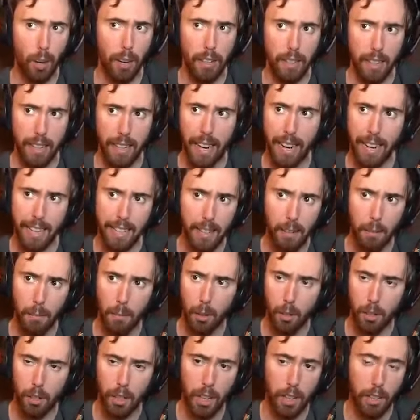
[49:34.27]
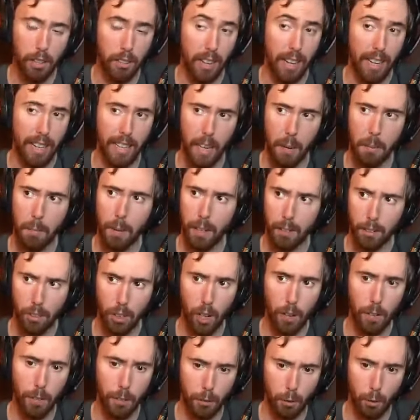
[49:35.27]
to kite him and uh, tank him
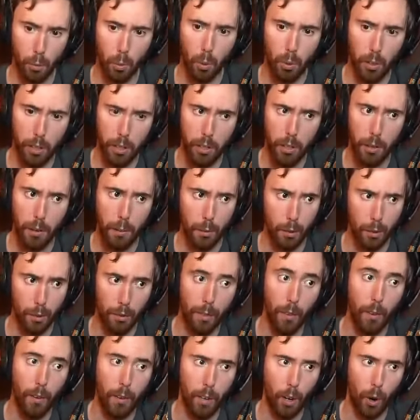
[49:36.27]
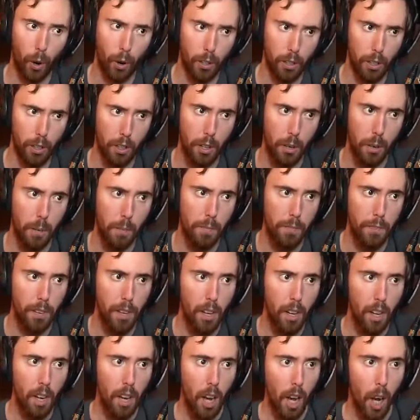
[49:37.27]
myself as a warrior. It was very hard to do.
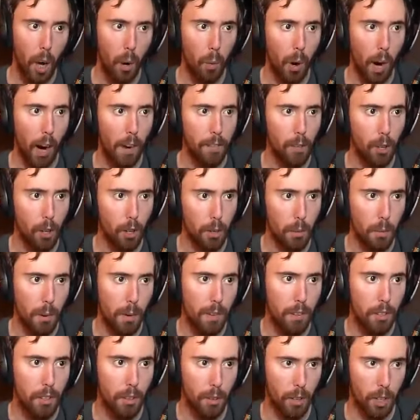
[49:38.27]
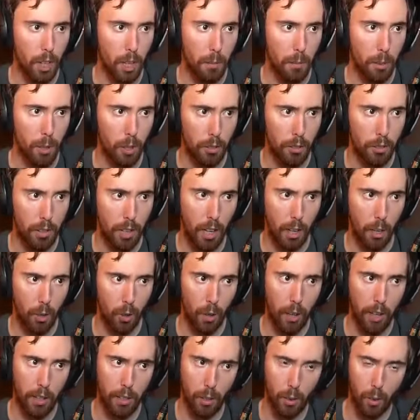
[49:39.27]
Uh, oh, why have no other movies ever come close to how
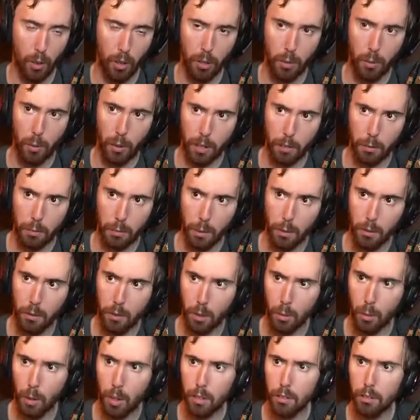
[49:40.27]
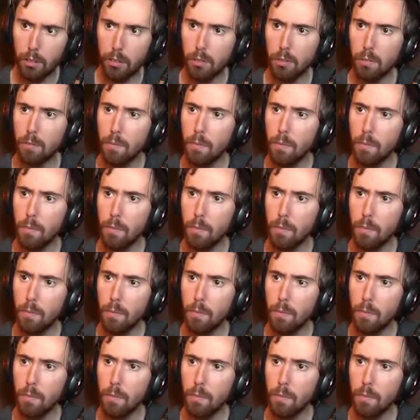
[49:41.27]
great the Lord of the Rings music was?